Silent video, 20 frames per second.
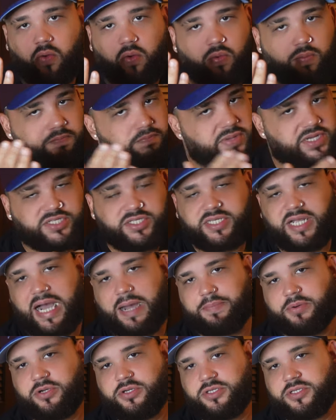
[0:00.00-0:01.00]
miss
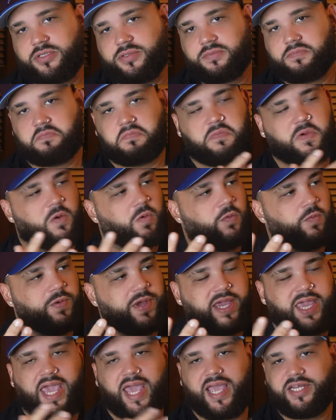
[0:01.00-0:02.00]
Topperz. We
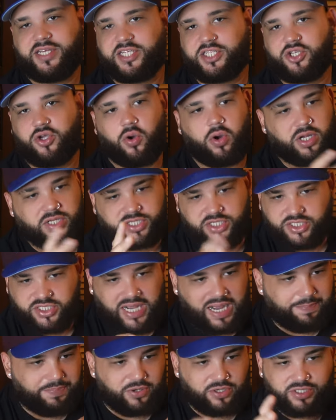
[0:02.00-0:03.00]
can't just go on to
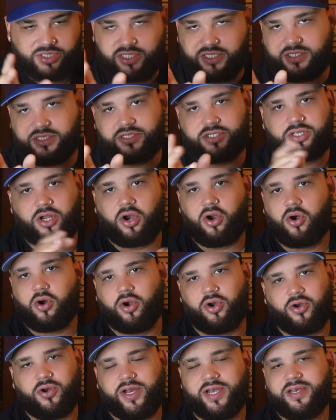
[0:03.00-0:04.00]
Topperz and start
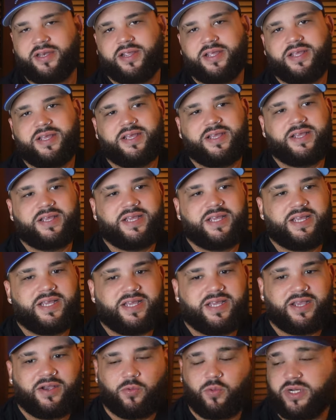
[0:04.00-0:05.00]
ordering,
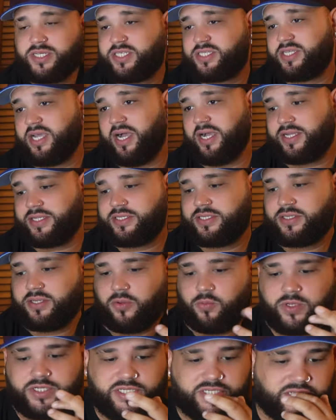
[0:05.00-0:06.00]
which sucks,
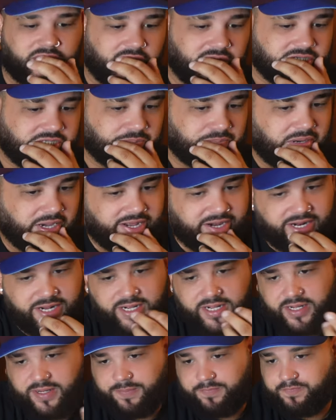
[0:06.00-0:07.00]

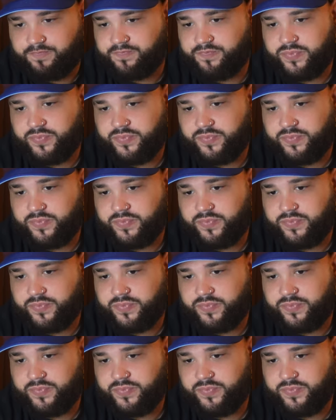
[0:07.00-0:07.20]
but